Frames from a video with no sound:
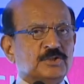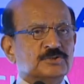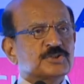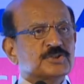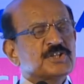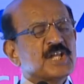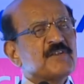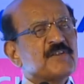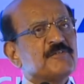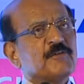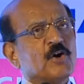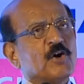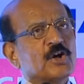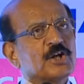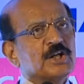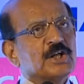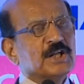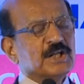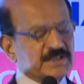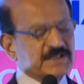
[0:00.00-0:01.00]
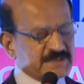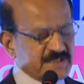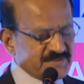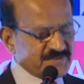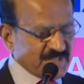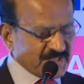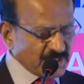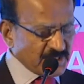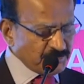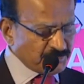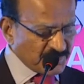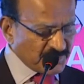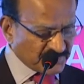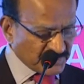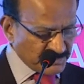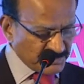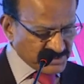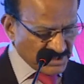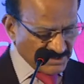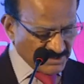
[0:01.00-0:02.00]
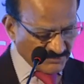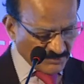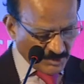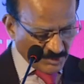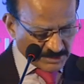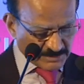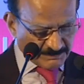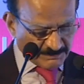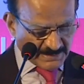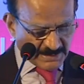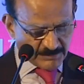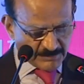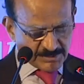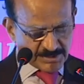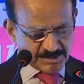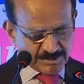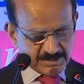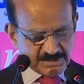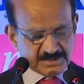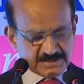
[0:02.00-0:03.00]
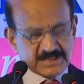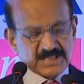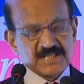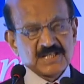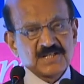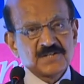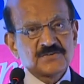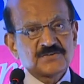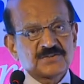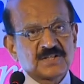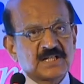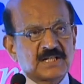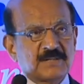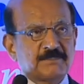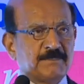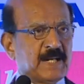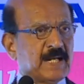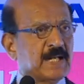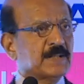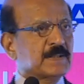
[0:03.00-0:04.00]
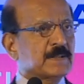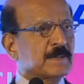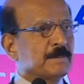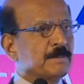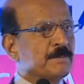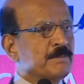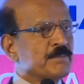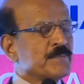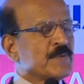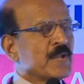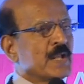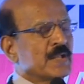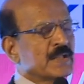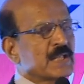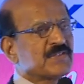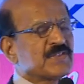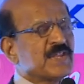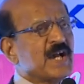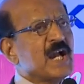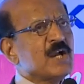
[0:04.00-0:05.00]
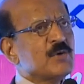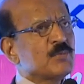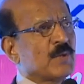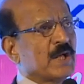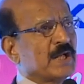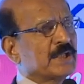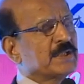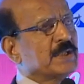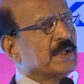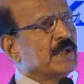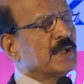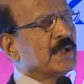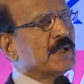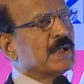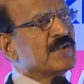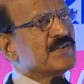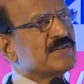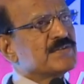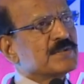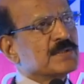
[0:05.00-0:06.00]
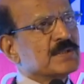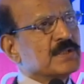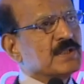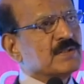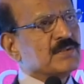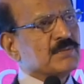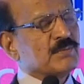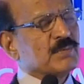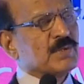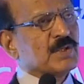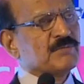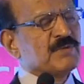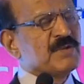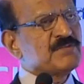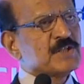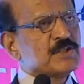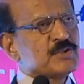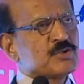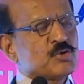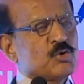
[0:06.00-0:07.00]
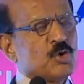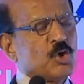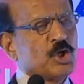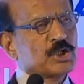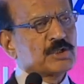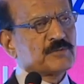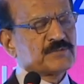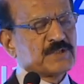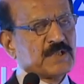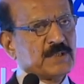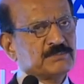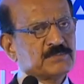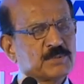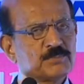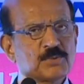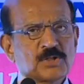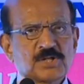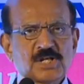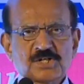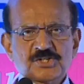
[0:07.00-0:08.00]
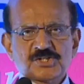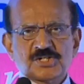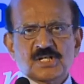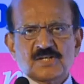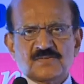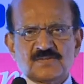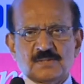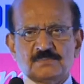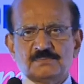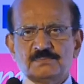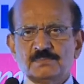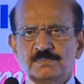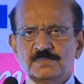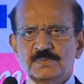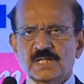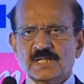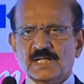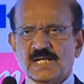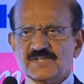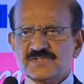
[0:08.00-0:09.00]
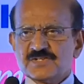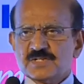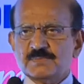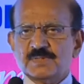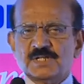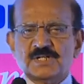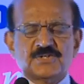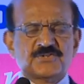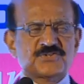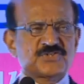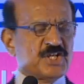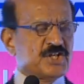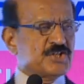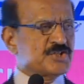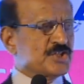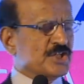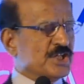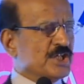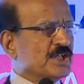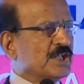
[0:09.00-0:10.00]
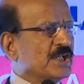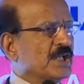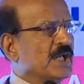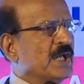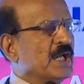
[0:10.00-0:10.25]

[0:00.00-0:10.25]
So therefore, the second prescription is all about the skilling part. The third one is, it weaves into all of them, the protectionism, the customer is changing,